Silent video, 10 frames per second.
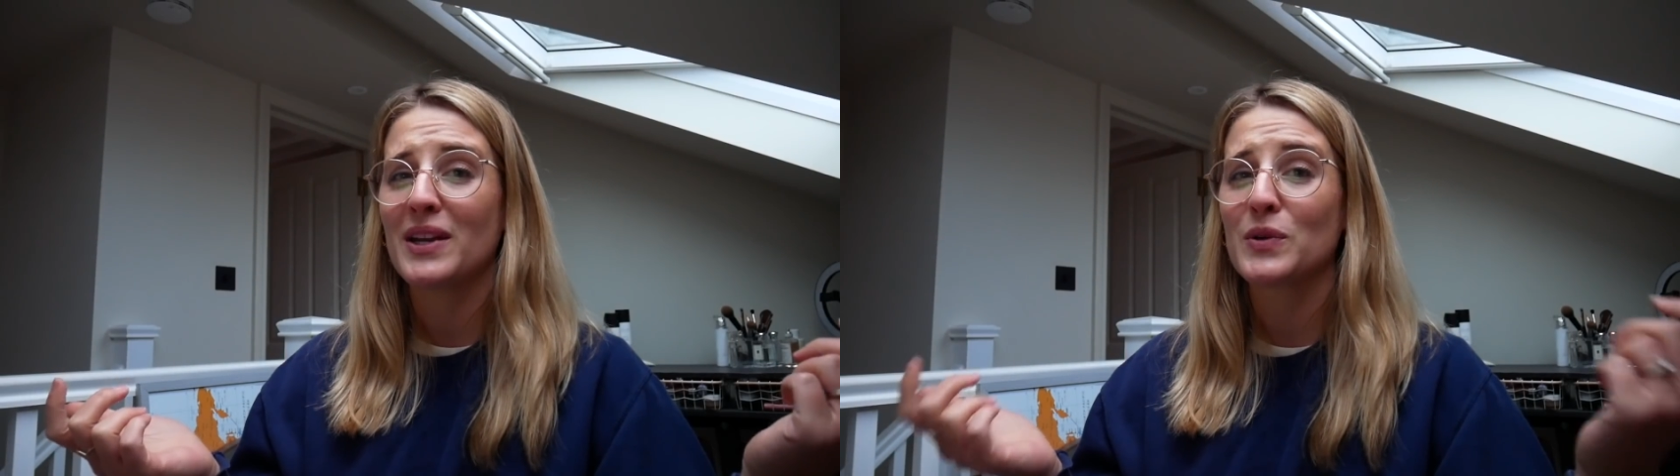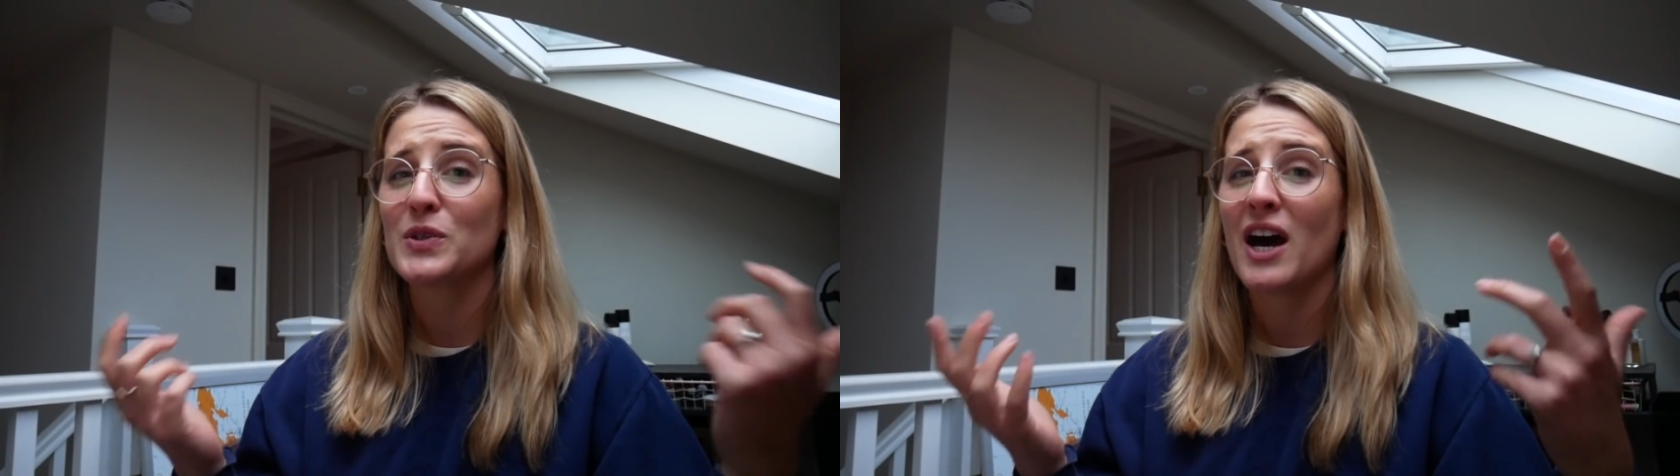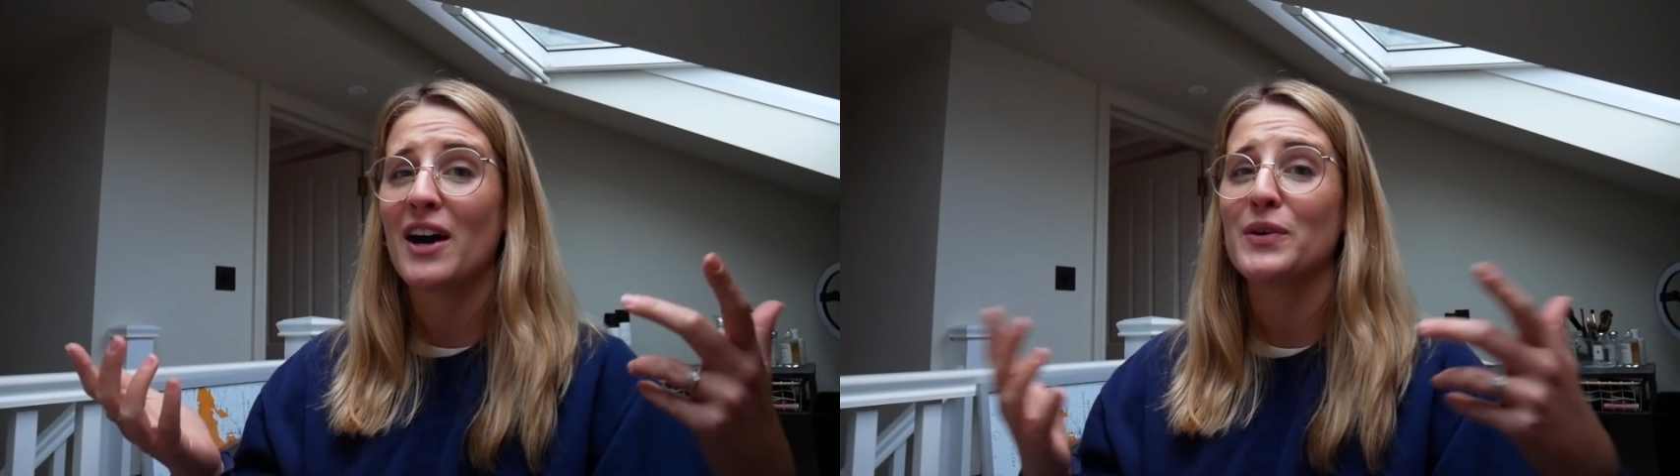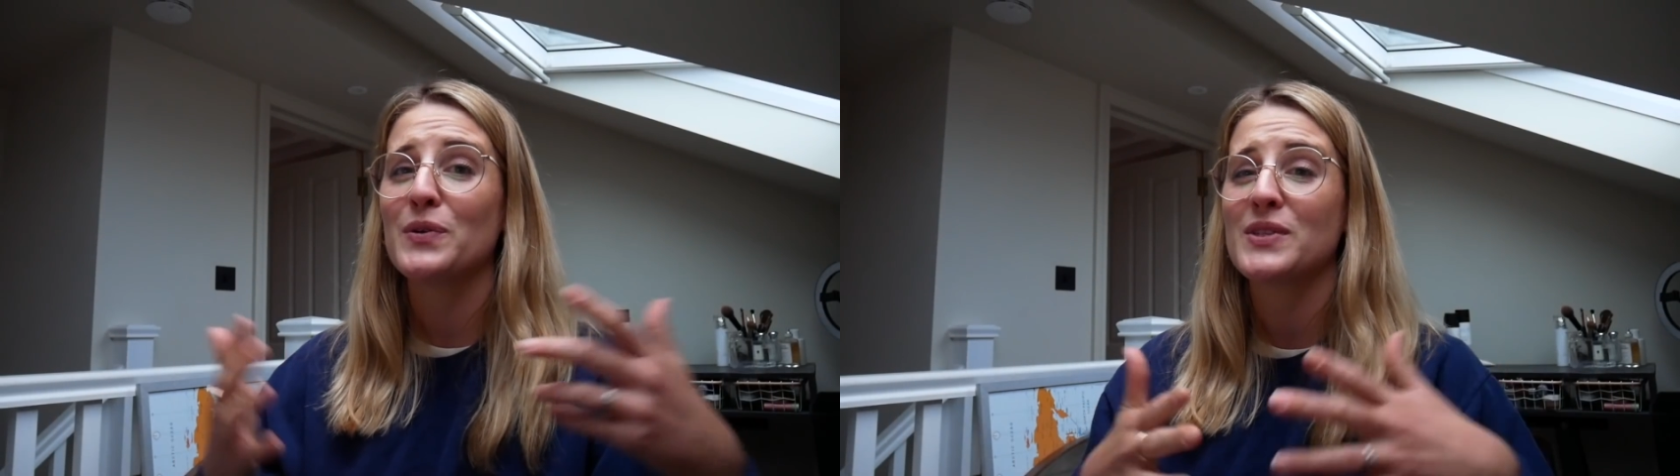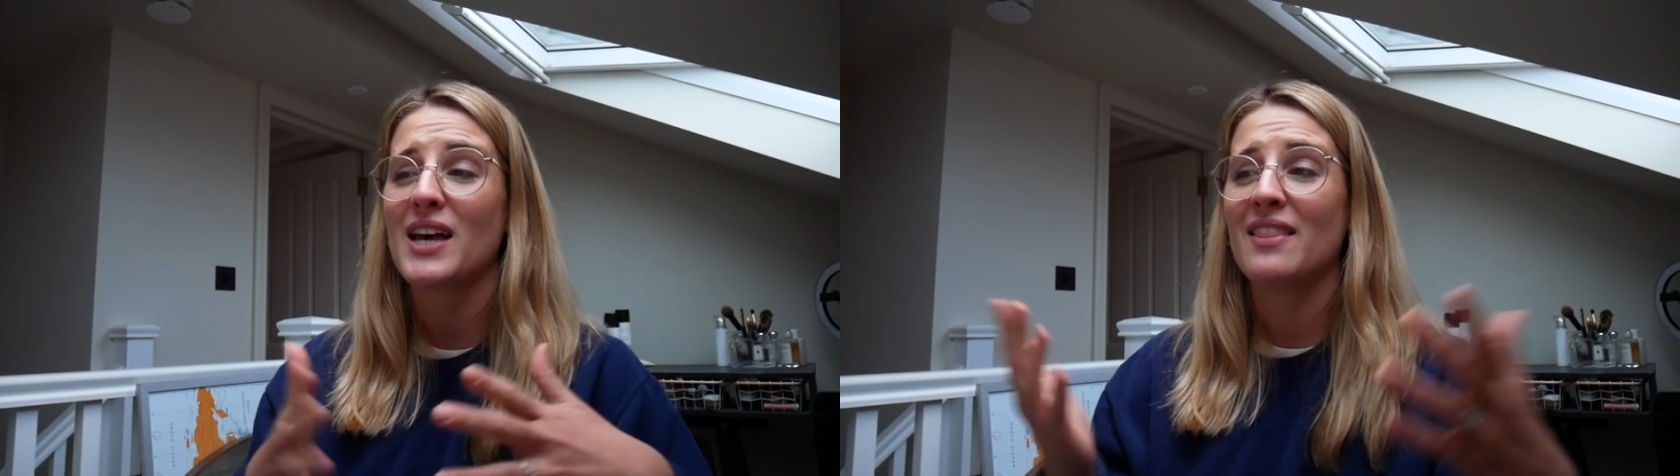on
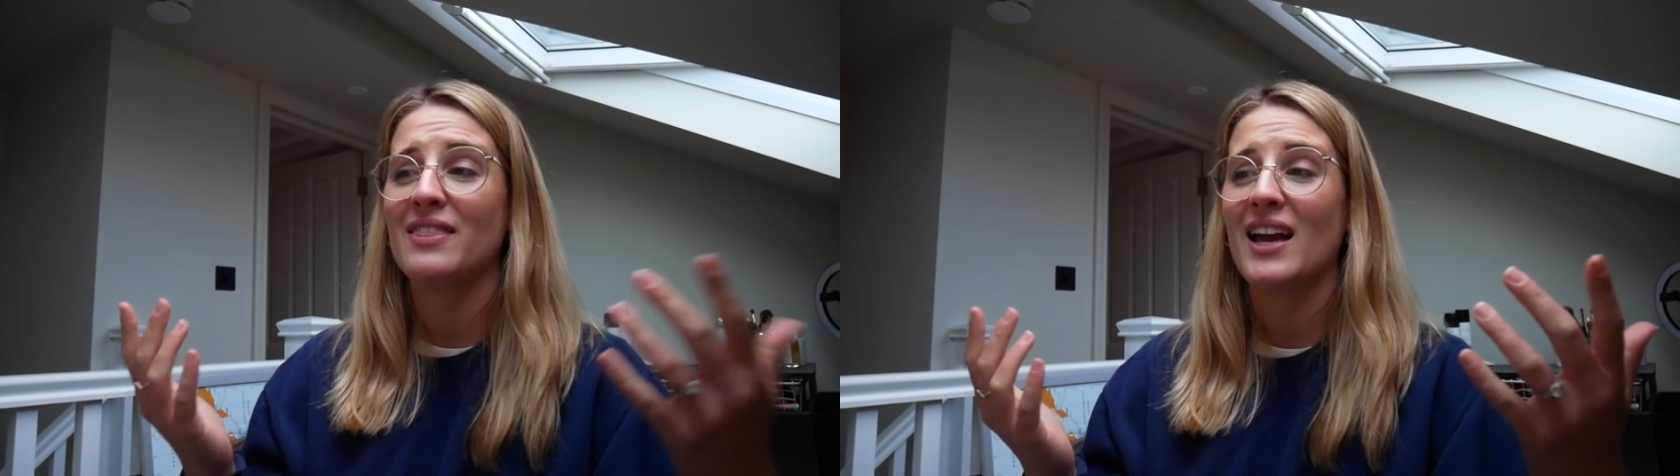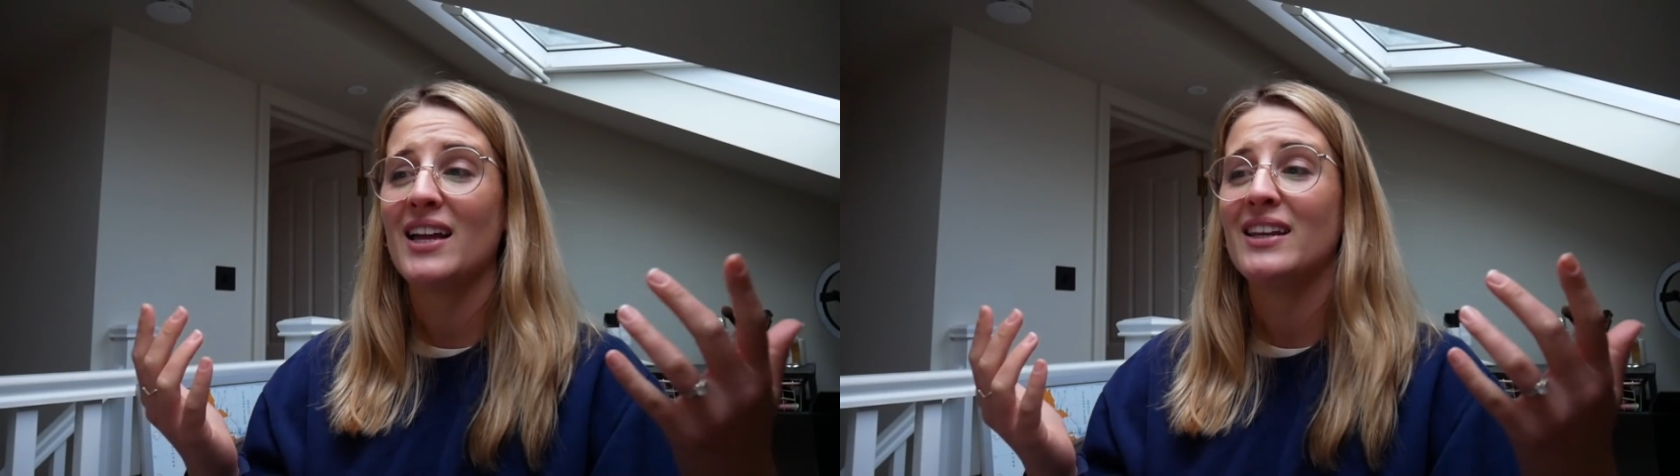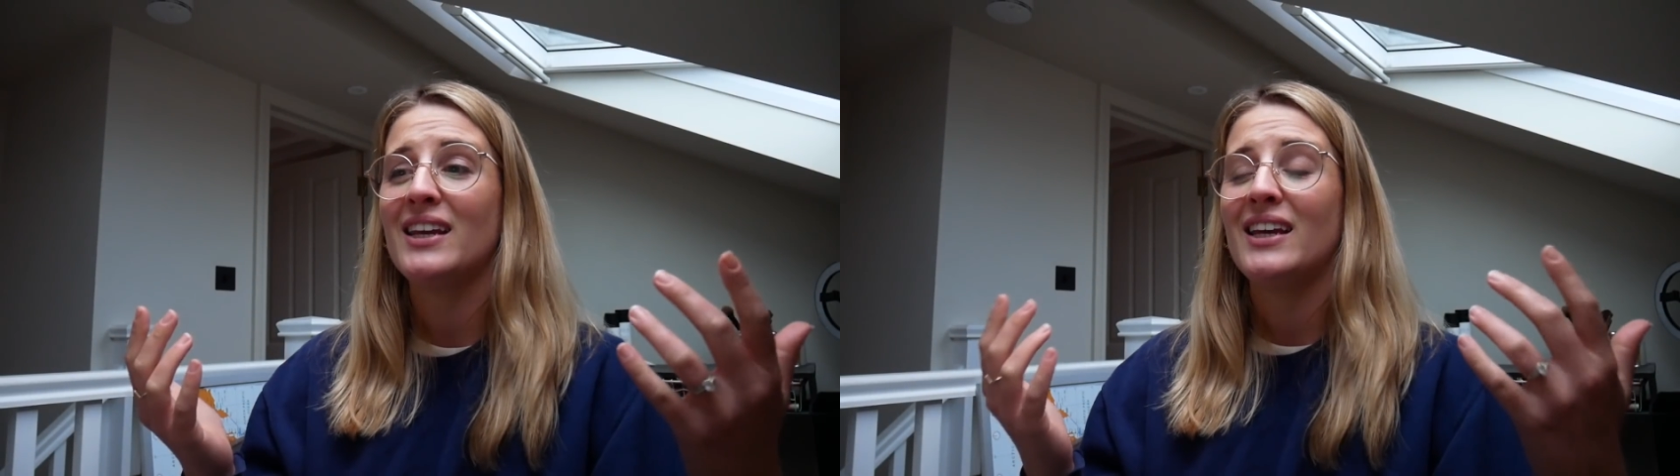tiles and then